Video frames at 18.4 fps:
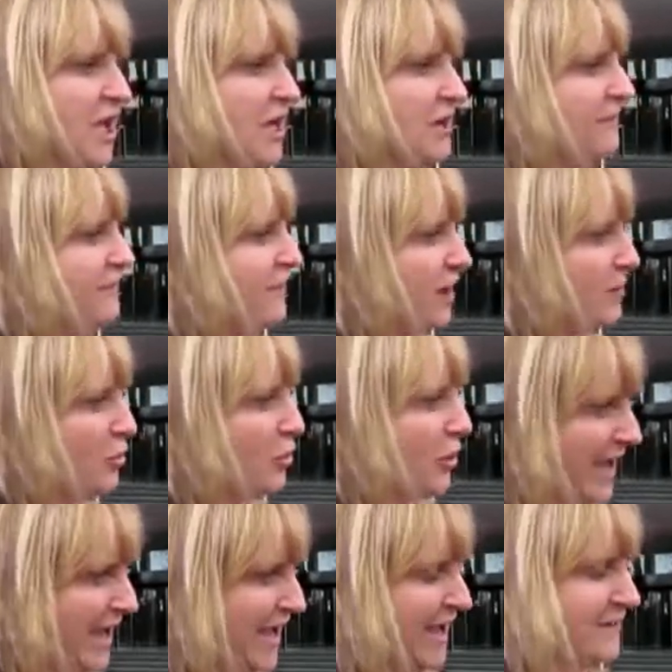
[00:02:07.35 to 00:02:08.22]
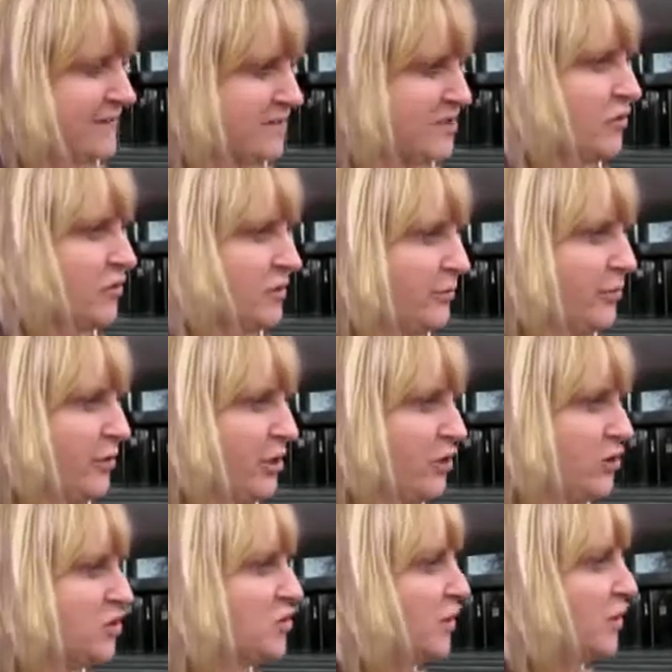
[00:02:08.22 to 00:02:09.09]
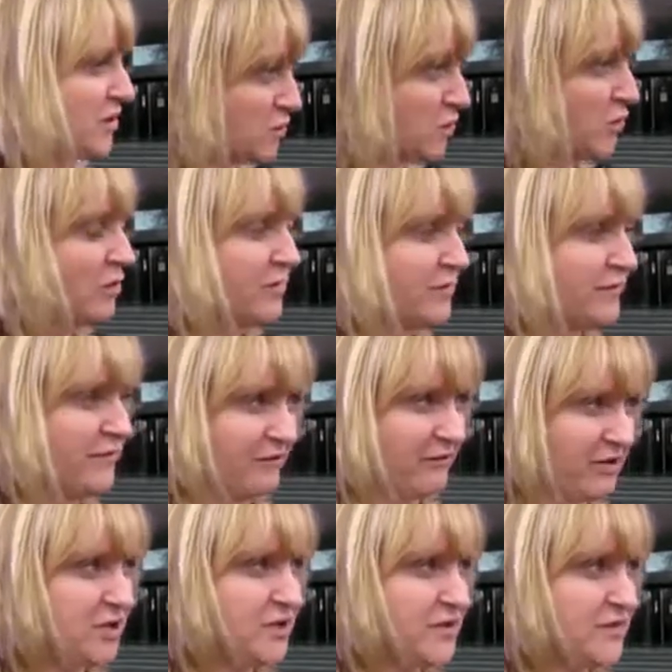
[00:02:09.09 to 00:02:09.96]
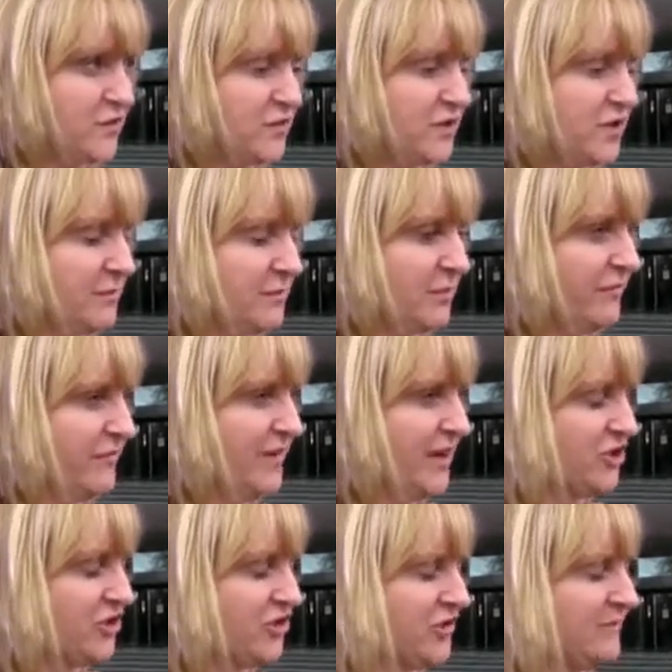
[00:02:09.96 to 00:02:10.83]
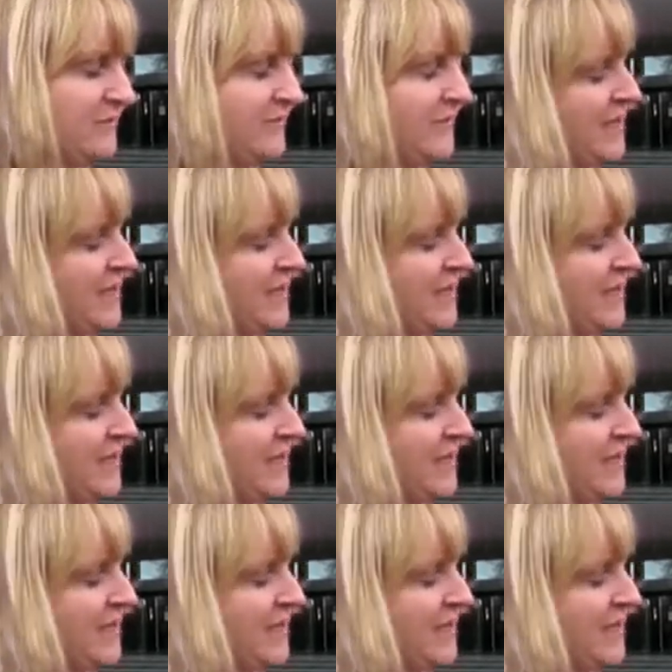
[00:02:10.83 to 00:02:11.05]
a far more hands-on approach, which will be very useful to the profession.